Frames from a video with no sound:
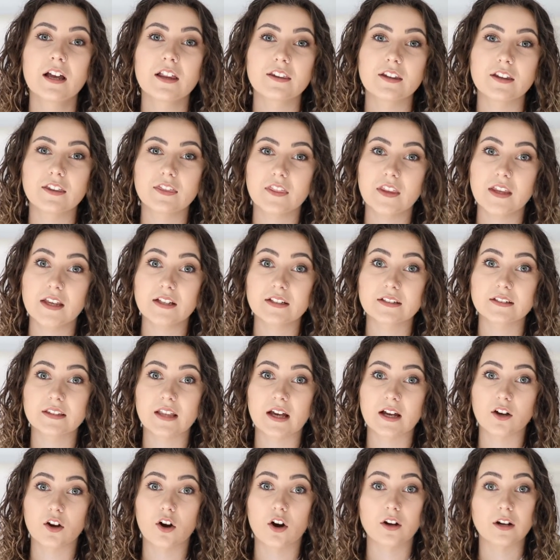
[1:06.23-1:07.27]
the things
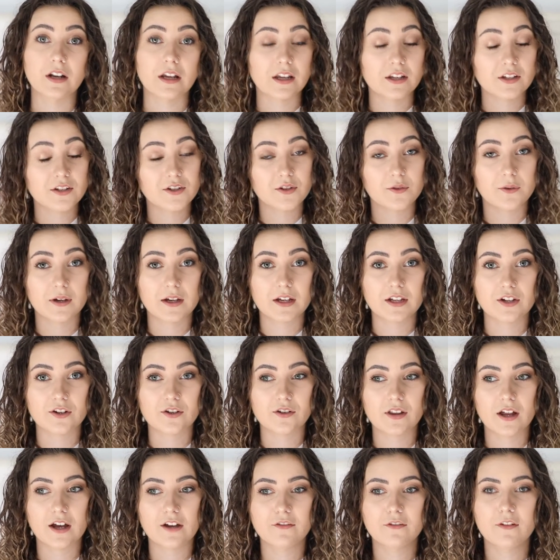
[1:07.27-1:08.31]
that God is doing in
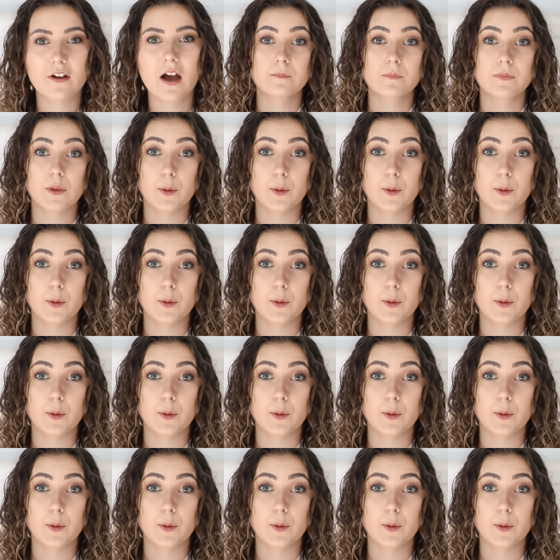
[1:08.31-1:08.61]
your life.